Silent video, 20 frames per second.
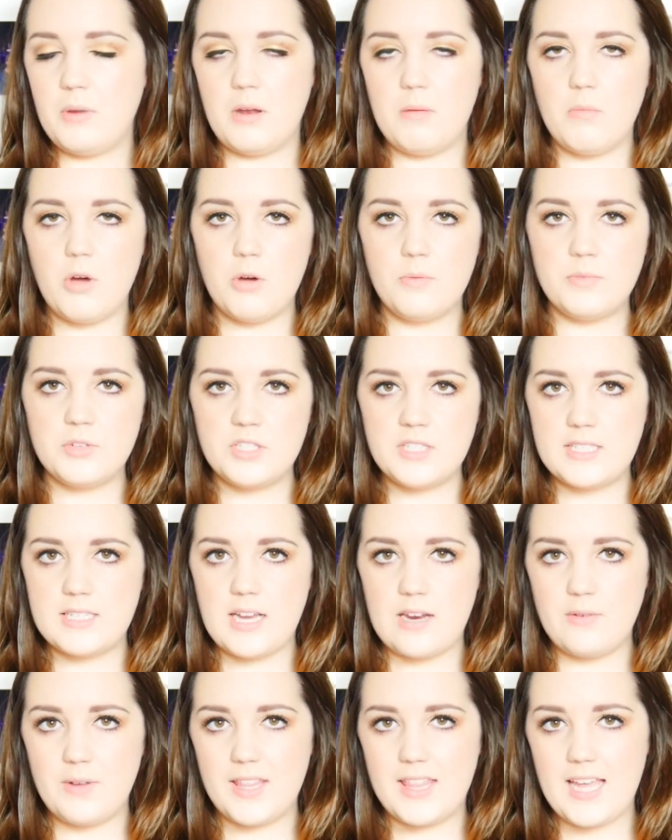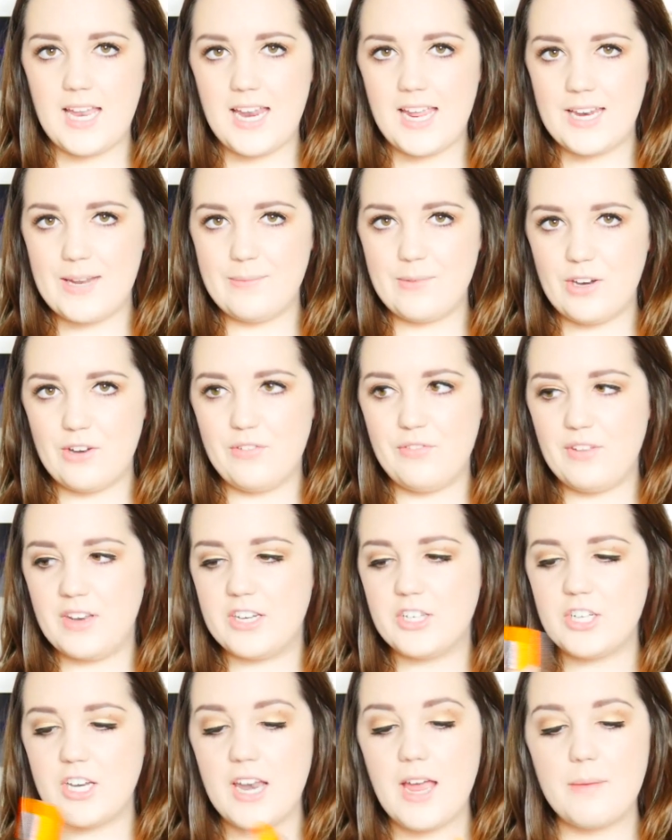but I'm almost done with it and I'm going to
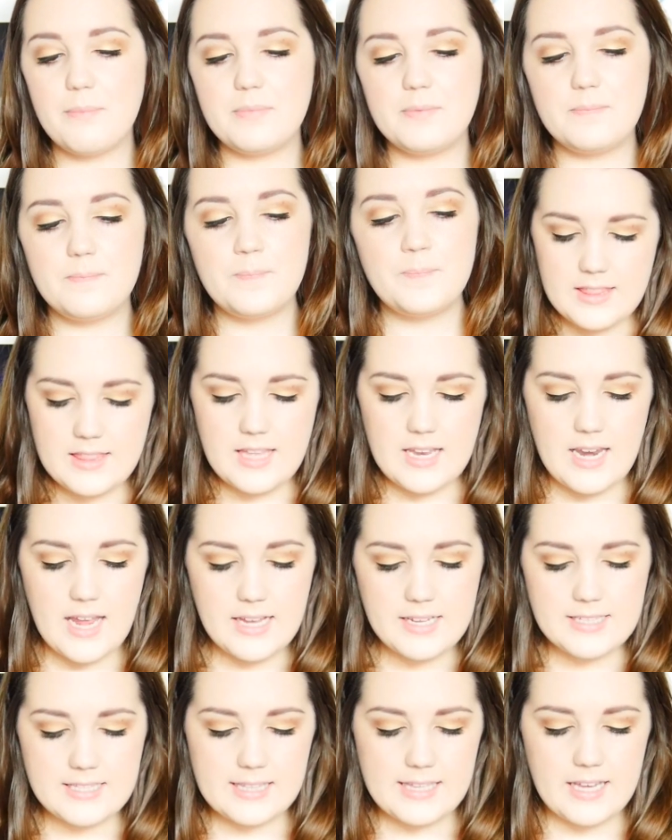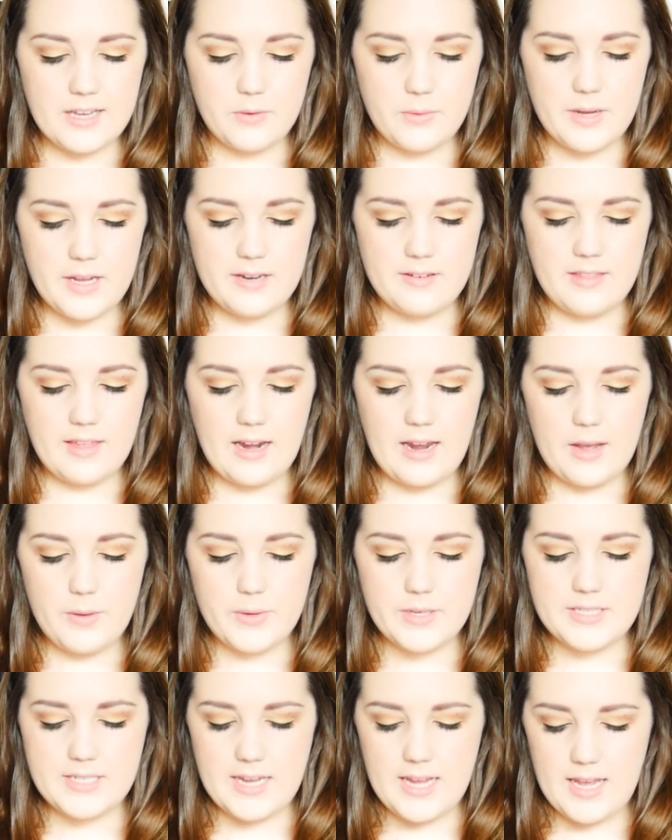finish it up. The next liquid that I
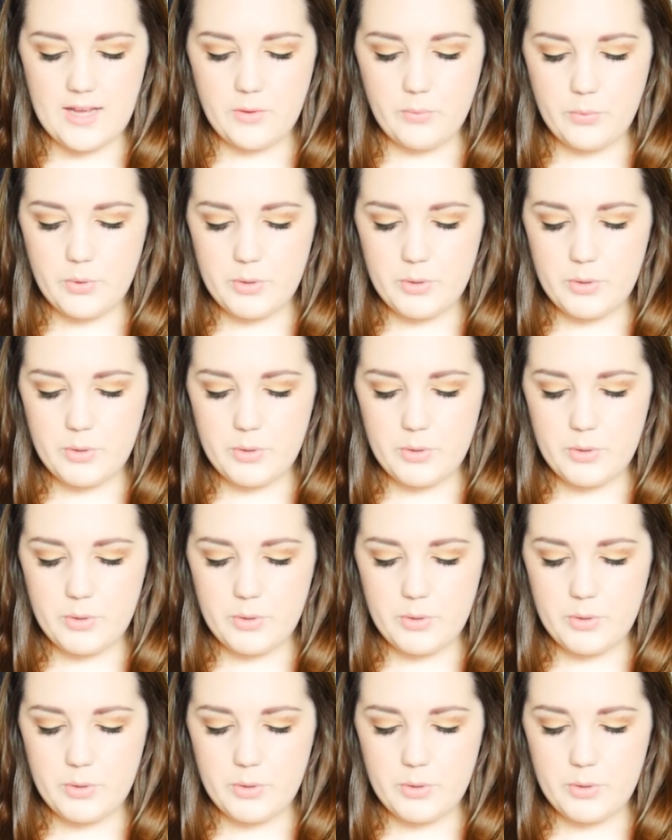would take